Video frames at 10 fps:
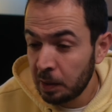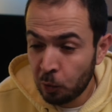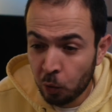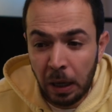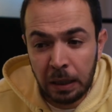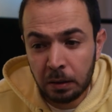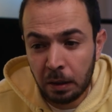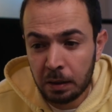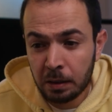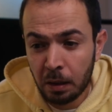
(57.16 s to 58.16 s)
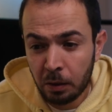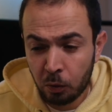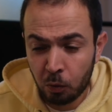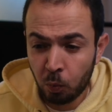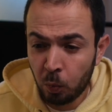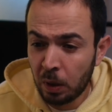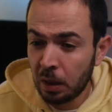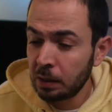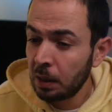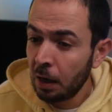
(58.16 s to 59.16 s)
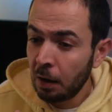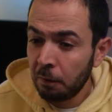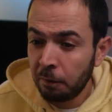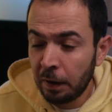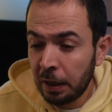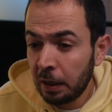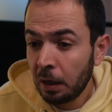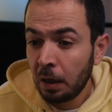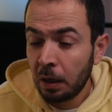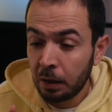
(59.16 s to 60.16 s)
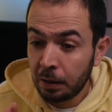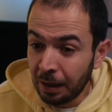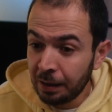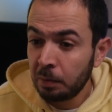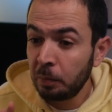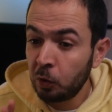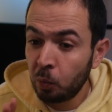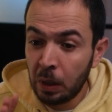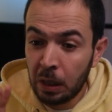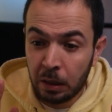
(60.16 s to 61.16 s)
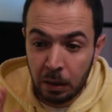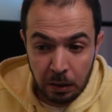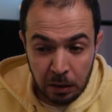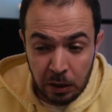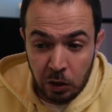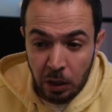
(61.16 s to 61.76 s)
Pro, and the result was very tight between the DJI